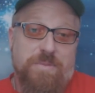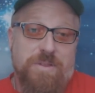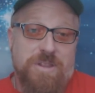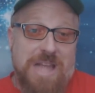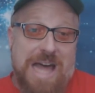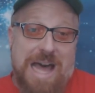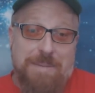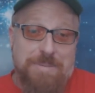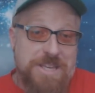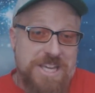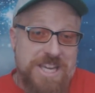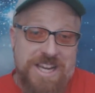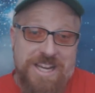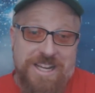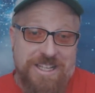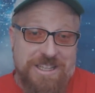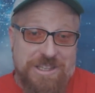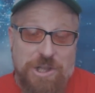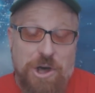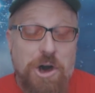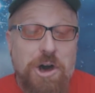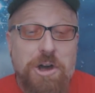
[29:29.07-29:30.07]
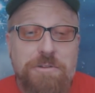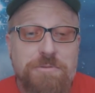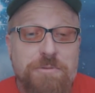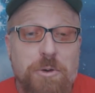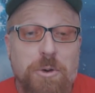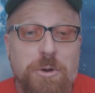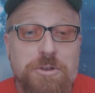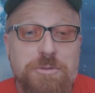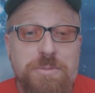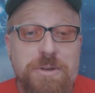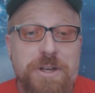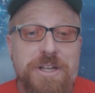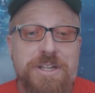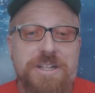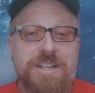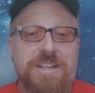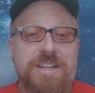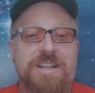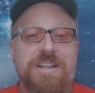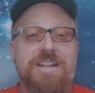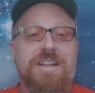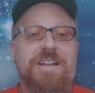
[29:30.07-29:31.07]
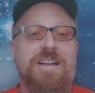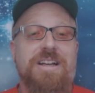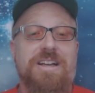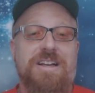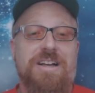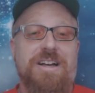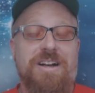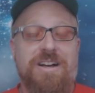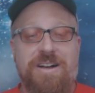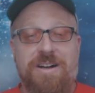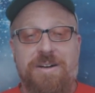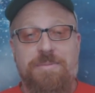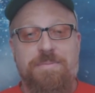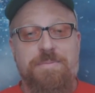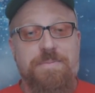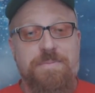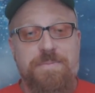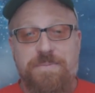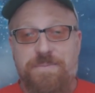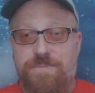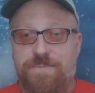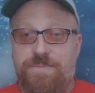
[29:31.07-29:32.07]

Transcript: lobbying and law enforcement to